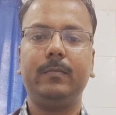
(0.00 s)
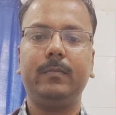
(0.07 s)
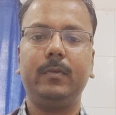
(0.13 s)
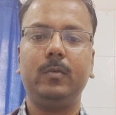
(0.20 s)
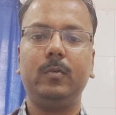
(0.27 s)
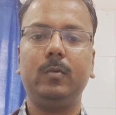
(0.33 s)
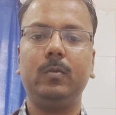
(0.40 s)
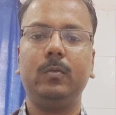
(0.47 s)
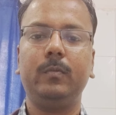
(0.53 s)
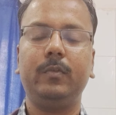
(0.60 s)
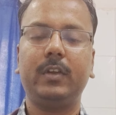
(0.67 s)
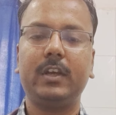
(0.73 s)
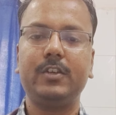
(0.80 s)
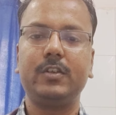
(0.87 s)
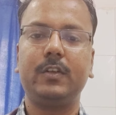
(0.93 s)
Few
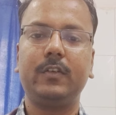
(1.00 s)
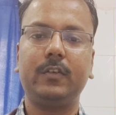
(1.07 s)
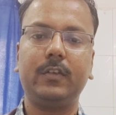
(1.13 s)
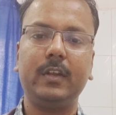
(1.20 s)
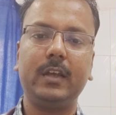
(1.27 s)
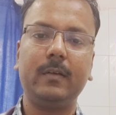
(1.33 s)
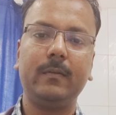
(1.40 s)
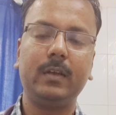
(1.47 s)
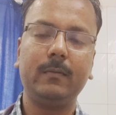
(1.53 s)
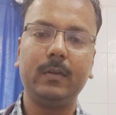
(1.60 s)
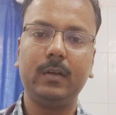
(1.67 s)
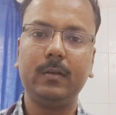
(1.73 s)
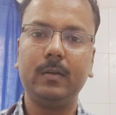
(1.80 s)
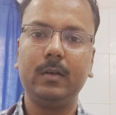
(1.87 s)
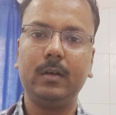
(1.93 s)
sessions they have
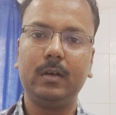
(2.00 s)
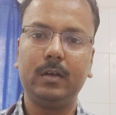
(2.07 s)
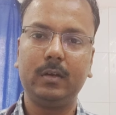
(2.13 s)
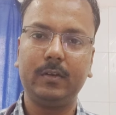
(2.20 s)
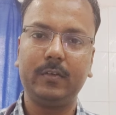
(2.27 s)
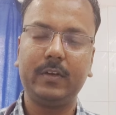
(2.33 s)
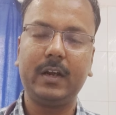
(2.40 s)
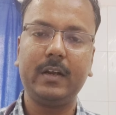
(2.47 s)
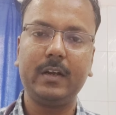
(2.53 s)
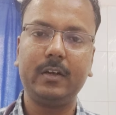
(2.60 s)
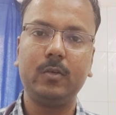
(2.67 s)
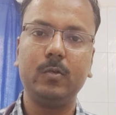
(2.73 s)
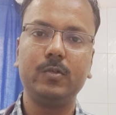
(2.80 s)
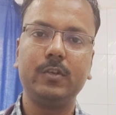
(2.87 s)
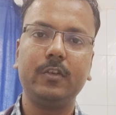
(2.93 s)
given
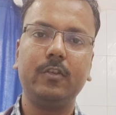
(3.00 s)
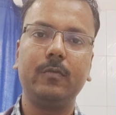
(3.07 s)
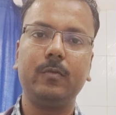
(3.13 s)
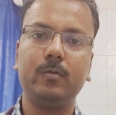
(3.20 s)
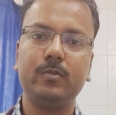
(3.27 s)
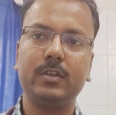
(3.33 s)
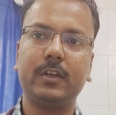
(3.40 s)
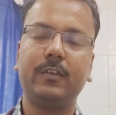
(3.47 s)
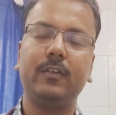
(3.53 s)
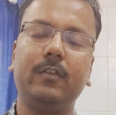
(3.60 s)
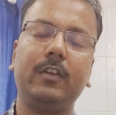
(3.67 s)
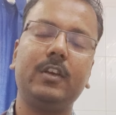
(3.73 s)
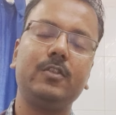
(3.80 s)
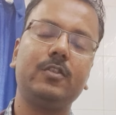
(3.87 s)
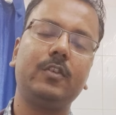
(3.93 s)
standard questions. Few
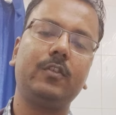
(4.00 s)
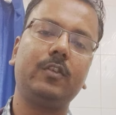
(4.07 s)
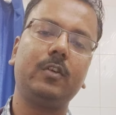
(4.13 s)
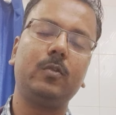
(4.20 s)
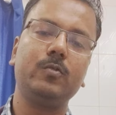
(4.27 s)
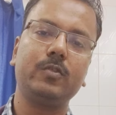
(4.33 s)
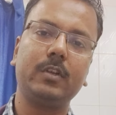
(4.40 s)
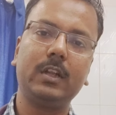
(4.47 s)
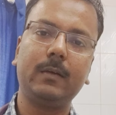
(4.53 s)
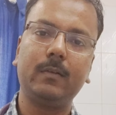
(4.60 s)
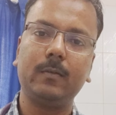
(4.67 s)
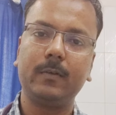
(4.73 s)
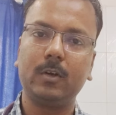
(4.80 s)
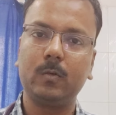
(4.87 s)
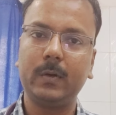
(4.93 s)
sessions the question
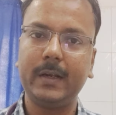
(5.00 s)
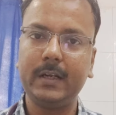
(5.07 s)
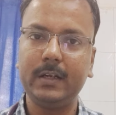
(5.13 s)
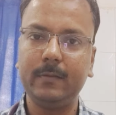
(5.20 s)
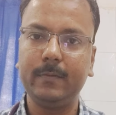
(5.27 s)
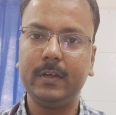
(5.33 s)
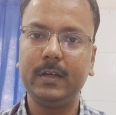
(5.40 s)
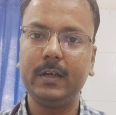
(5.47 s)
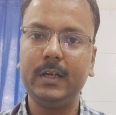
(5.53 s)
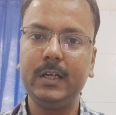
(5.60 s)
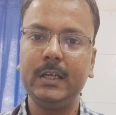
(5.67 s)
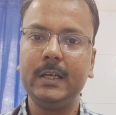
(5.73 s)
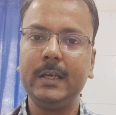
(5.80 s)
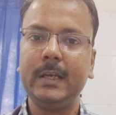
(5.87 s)
level were quite difficult.